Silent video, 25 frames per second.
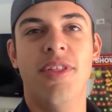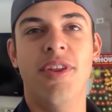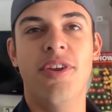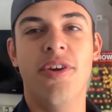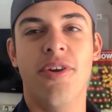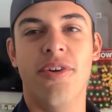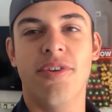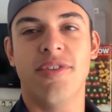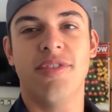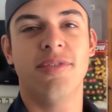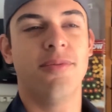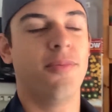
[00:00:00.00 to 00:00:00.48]
the
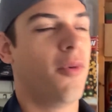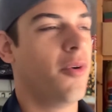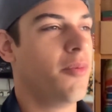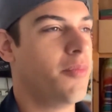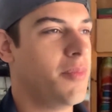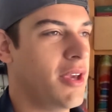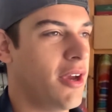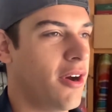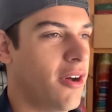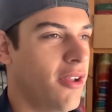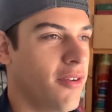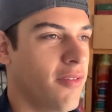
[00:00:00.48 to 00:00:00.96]
dirt
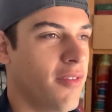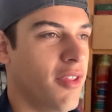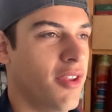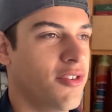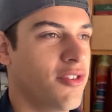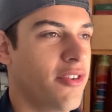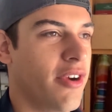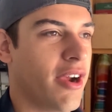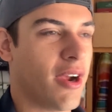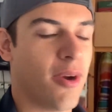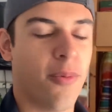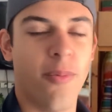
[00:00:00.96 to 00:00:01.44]
won't be all over the
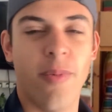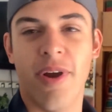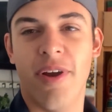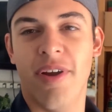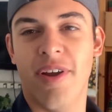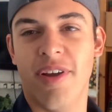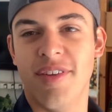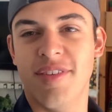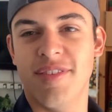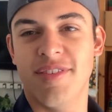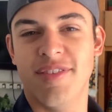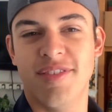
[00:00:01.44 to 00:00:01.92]
track,
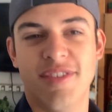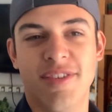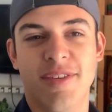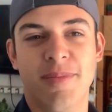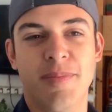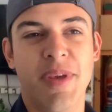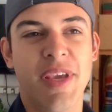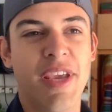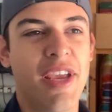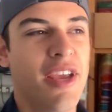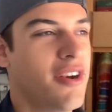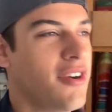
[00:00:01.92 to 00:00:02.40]
whereas
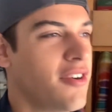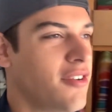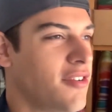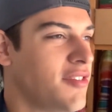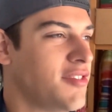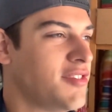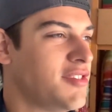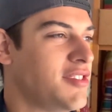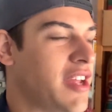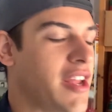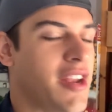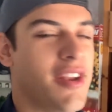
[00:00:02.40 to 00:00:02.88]

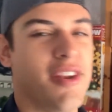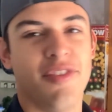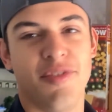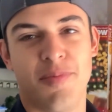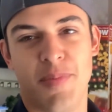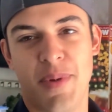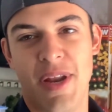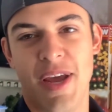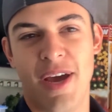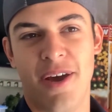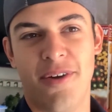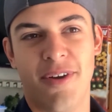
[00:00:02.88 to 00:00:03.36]
beginners tend to
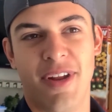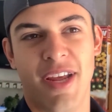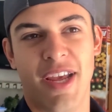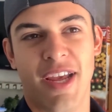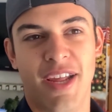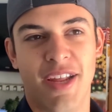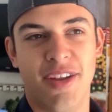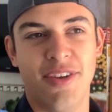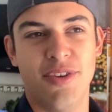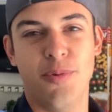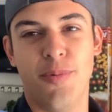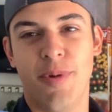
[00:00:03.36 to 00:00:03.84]
spin out
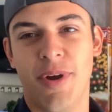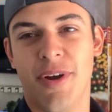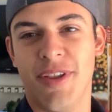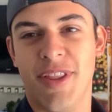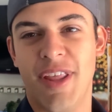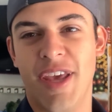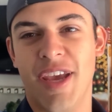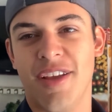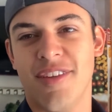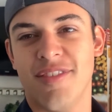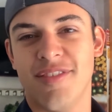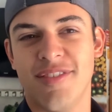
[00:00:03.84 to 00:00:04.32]
and do weird
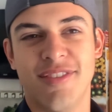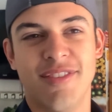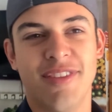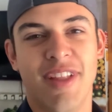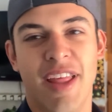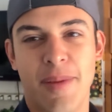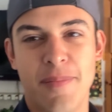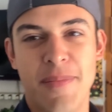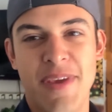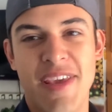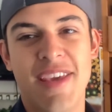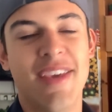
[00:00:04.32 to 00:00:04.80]
things
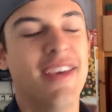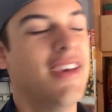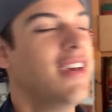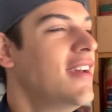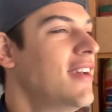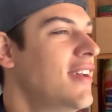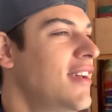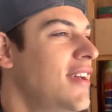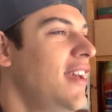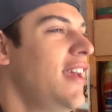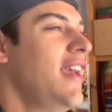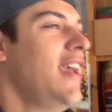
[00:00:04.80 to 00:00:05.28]
like me,
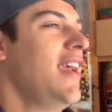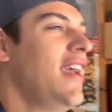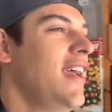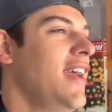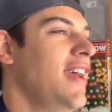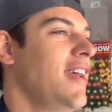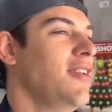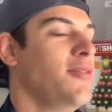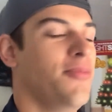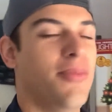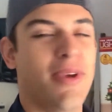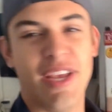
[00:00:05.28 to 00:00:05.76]

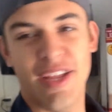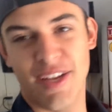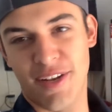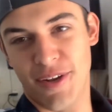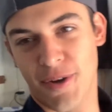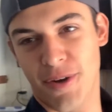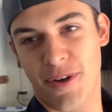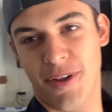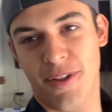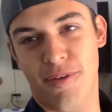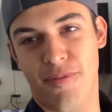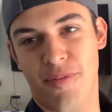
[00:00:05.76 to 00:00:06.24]
and we get
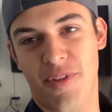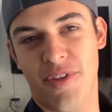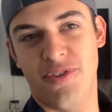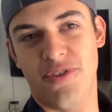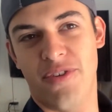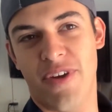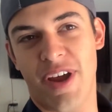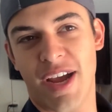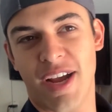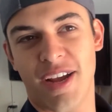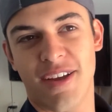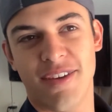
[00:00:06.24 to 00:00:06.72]
dirt all over the
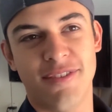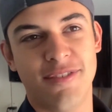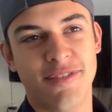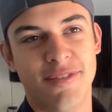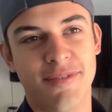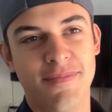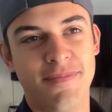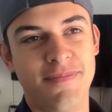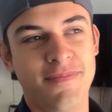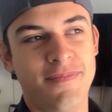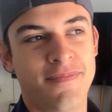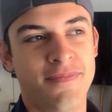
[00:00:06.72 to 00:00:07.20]
track.
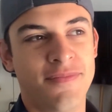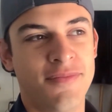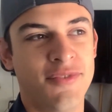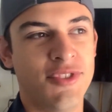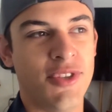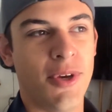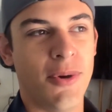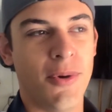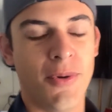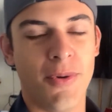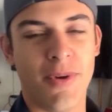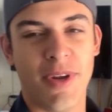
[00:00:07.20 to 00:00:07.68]

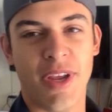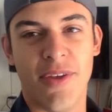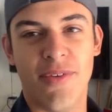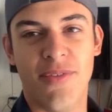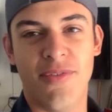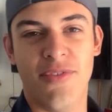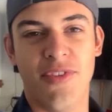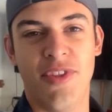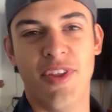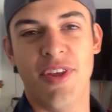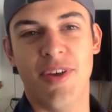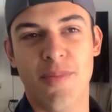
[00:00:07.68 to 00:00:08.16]
So it
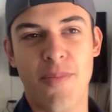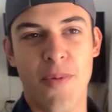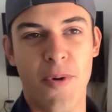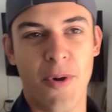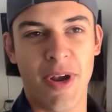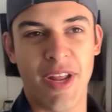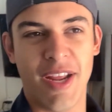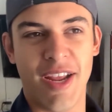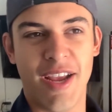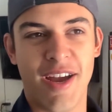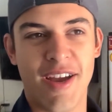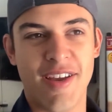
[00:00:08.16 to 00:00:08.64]
gives the
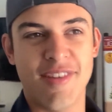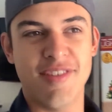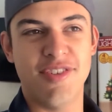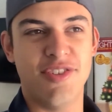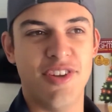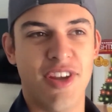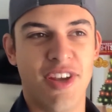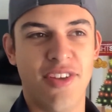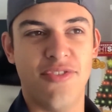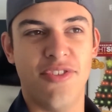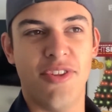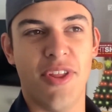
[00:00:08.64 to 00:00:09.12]
morning guys a
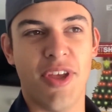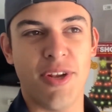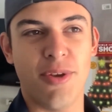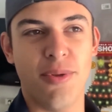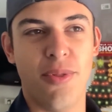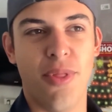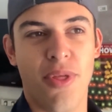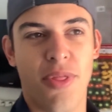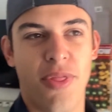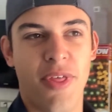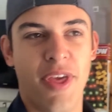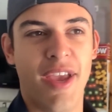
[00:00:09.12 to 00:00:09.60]
chance to like
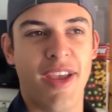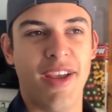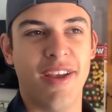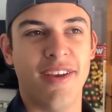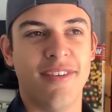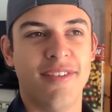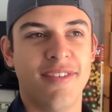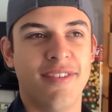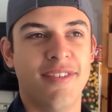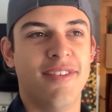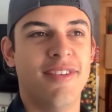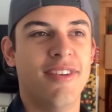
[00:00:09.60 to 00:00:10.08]
do the
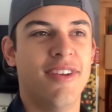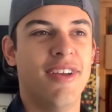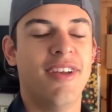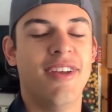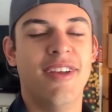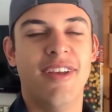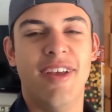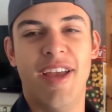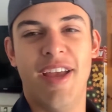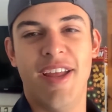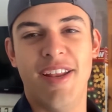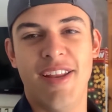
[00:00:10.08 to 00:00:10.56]
thing,
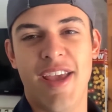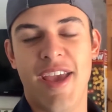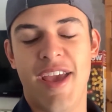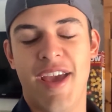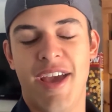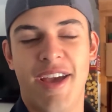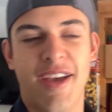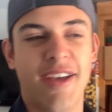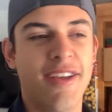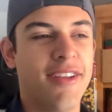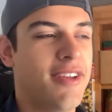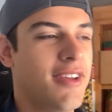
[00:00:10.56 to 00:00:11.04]
and
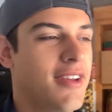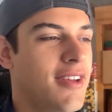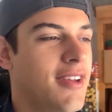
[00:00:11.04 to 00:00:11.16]
yeah,